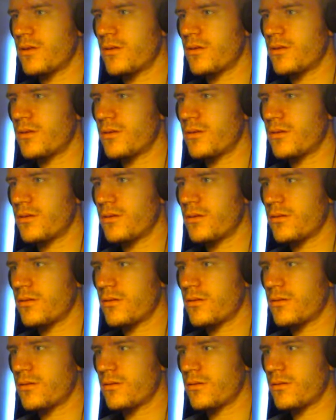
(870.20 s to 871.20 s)

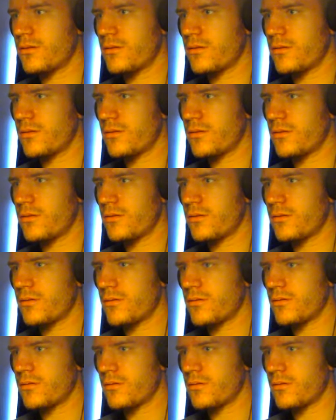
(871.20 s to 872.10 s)
(no one is talking)